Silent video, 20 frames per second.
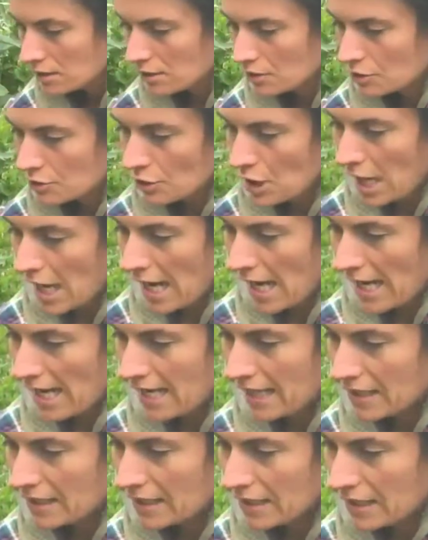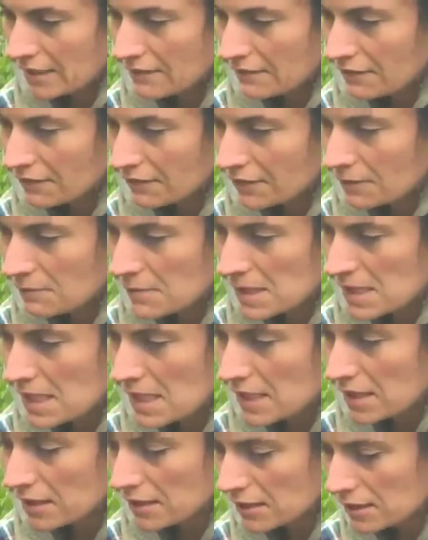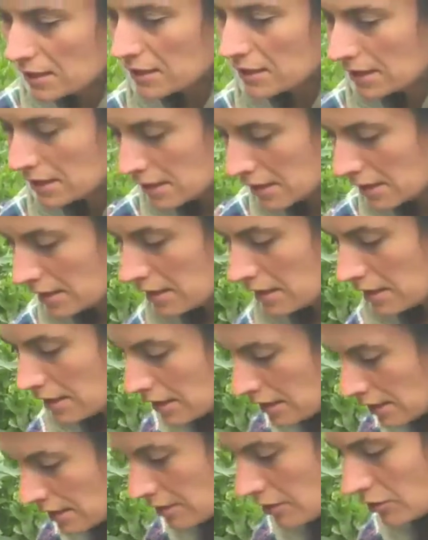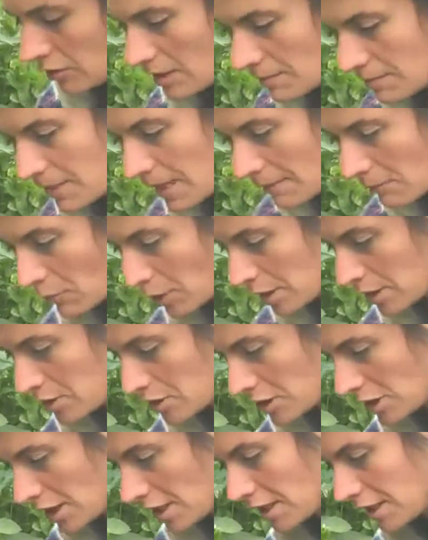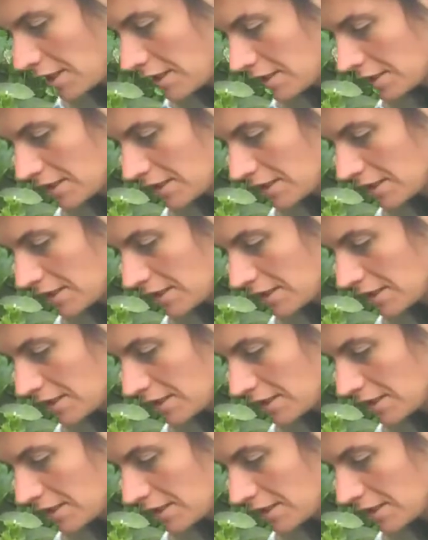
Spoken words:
dry and flimsy. So keep that moisture